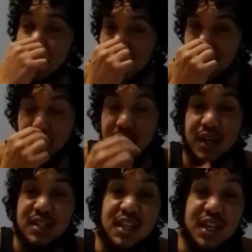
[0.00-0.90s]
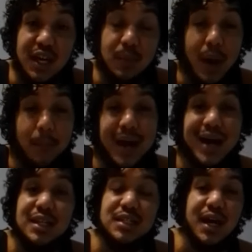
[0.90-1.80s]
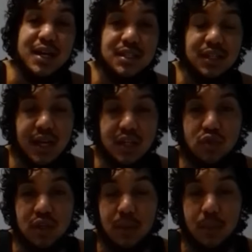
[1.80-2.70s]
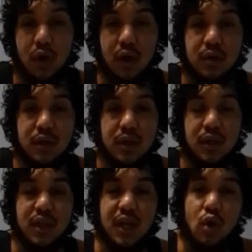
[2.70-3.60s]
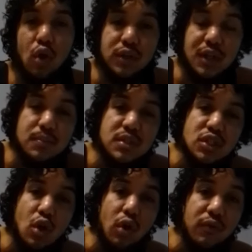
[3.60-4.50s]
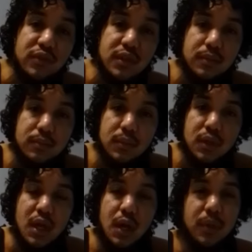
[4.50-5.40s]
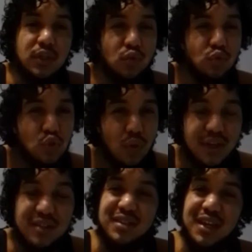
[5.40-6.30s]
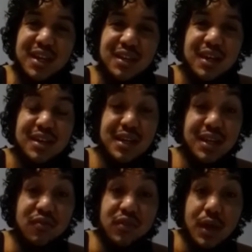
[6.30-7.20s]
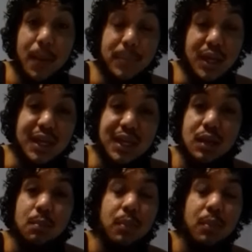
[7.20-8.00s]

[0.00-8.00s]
And because he apologized to Kendrick Lamar, they called him soft. But don't you understand that if Biggie and